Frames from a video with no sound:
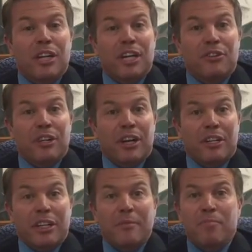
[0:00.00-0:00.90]

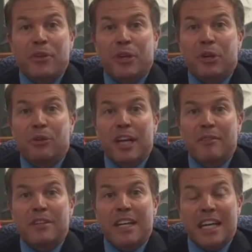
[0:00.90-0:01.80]
Adriani, who
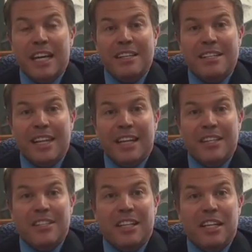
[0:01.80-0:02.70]
left his
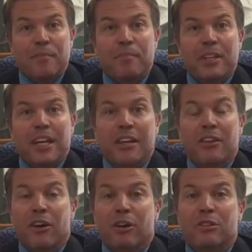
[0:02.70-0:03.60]
legacy in the
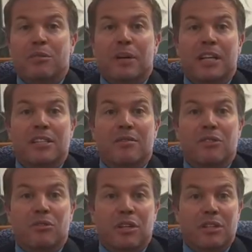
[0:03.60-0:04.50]
hearts and minds of
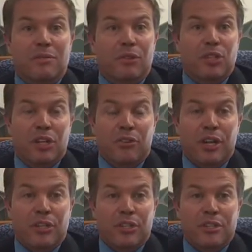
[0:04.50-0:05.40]
students for
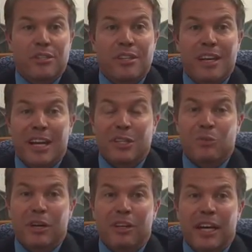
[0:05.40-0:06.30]
generations, as
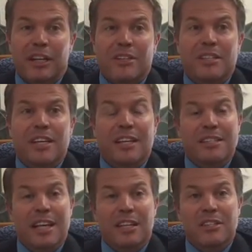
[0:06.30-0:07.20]
well as his
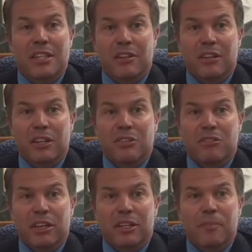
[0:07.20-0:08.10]
legacy in the
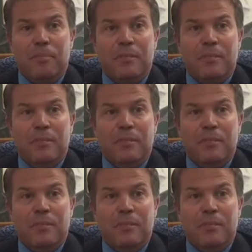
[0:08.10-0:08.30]
district.